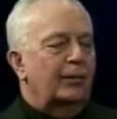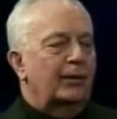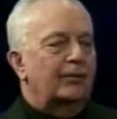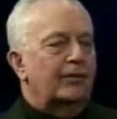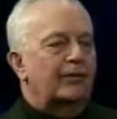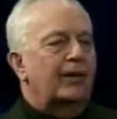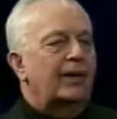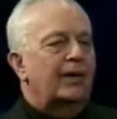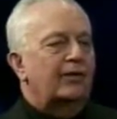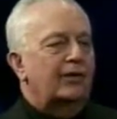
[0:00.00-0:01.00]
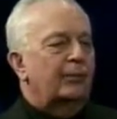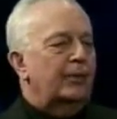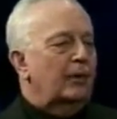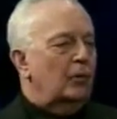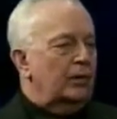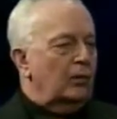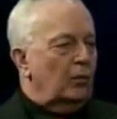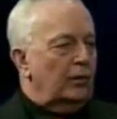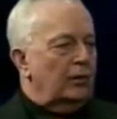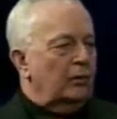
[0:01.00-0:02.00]
But if it's simply a wooden
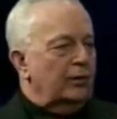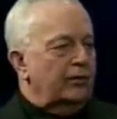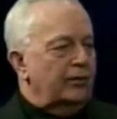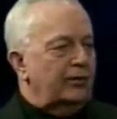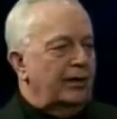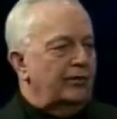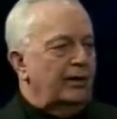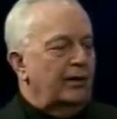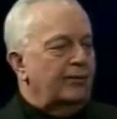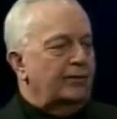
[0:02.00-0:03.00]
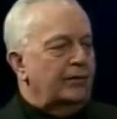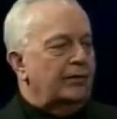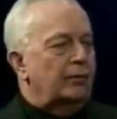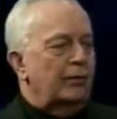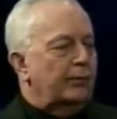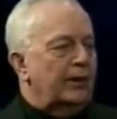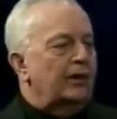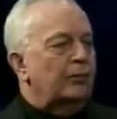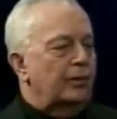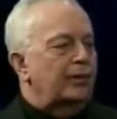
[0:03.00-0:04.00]
one where it's easy enough just to
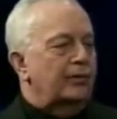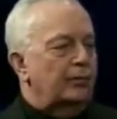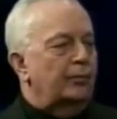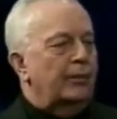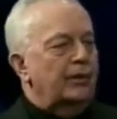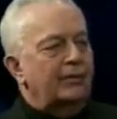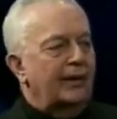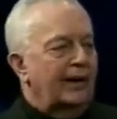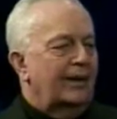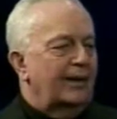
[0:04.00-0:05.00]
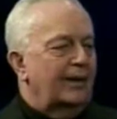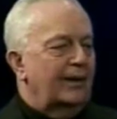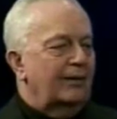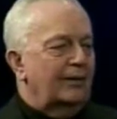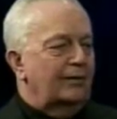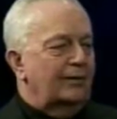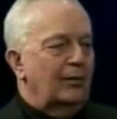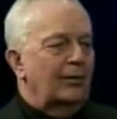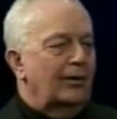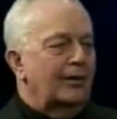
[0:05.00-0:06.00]
replace, we just replace and
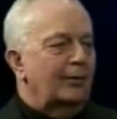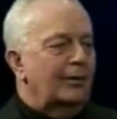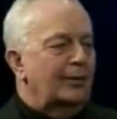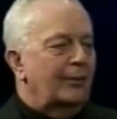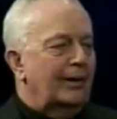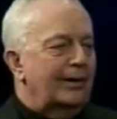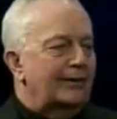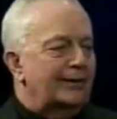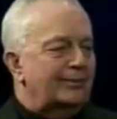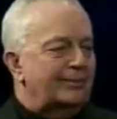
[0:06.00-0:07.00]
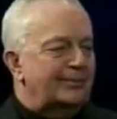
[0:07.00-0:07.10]
throw it on the burn pile.